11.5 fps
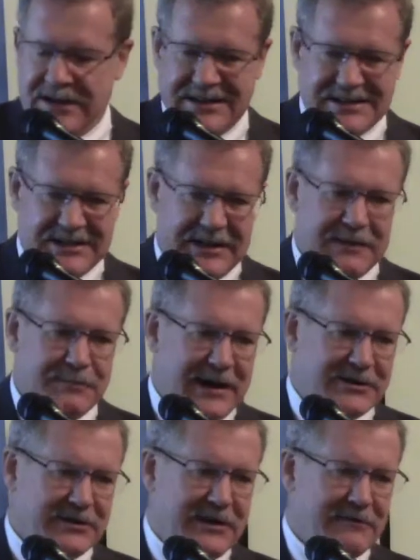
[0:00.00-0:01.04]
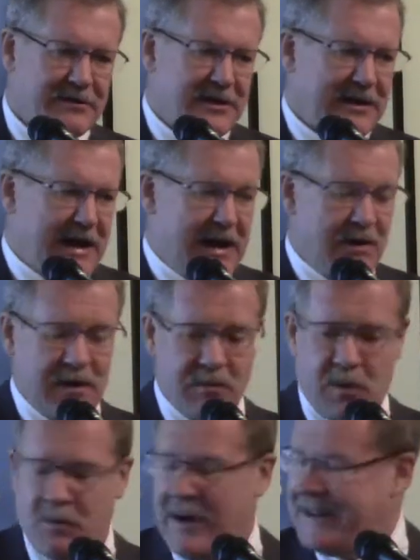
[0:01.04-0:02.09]
Does it impact on everything, and in
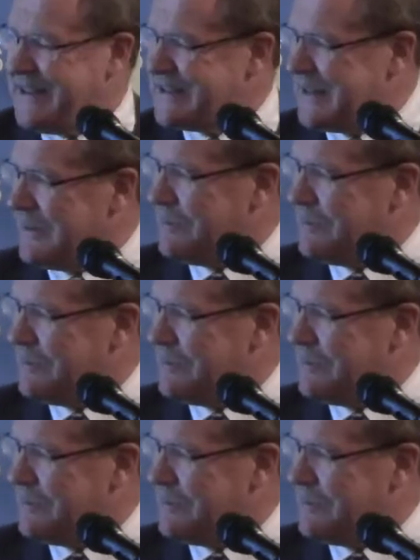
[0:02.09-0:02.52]
what way does it